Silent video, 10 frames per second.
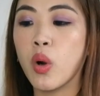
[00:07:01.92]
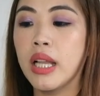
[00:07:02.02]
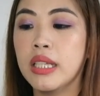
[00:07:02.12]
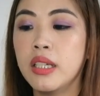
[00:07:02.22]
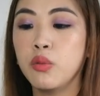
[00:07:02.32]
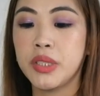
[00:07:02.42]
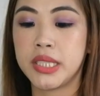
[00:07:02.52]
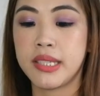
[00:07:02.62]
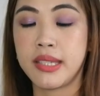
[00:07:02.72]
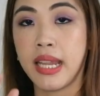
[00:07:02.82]
wallet
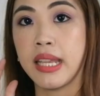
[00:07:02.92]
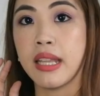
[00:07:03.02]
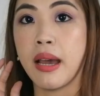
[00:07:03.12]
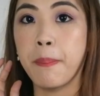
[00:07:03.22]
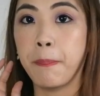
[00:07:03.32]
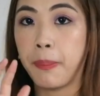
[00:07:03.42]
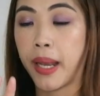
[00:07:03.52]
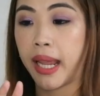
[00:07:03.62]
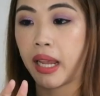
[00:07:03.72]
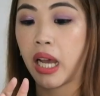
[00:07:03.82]
which is in a
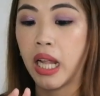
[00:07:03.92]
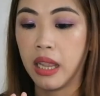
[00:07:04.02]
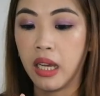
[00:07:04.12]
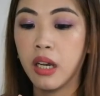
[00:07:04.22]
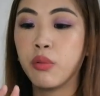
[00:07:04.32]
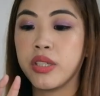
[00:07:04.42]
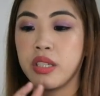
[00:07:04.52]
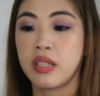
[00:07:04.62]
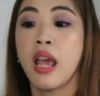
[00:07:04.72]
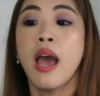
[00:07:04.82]
black color
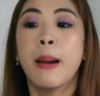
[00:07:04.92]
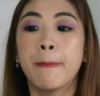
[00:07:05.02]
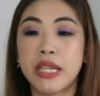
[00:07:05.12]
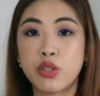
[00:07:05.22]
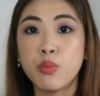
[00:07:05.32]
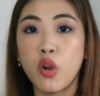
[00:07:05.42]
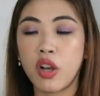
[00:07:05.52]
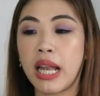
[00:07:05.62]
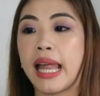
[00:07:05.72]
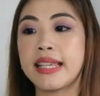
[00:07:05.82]
which is much
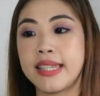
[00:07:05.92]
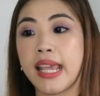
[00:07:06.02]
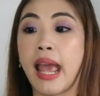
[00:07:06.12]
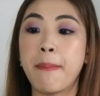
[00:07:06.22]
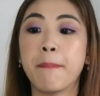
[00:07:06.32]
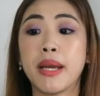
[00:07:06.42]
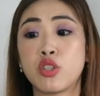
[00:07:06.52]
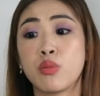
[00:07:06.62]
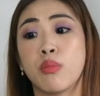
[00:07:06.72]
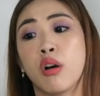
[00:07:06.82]
more classic and
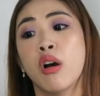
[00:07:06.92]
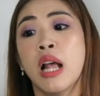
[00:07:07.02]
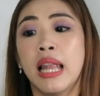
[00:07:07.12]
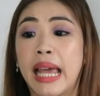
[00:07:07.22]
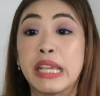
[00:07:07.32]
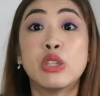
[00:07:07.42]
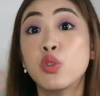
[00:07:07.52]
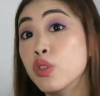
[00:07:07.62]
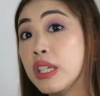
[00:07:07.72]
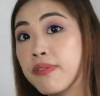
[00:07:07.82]
much more like
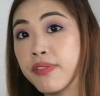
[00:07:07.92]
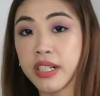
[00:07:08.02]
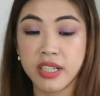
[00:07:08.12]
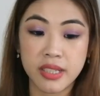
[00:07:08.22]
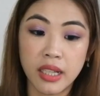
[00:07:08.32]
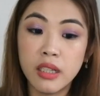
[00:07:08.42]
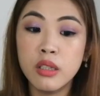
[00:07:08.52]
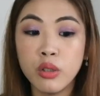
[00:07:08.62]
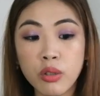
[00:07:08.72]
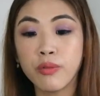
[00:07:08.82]
universal
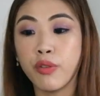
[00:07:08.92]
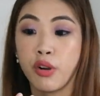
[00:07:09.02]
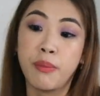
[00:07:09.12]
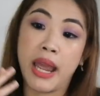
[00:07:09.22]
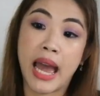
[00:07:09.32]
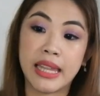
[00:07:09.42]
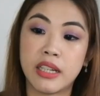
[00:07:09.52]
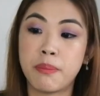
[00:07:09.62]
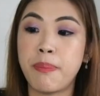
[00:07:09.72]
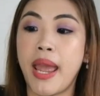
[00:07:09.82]
look for my
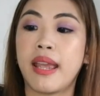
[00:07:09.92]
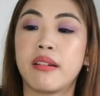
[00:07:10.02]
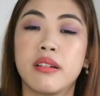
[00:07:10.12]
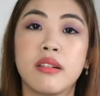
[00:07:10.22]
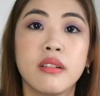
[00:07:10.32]
other bag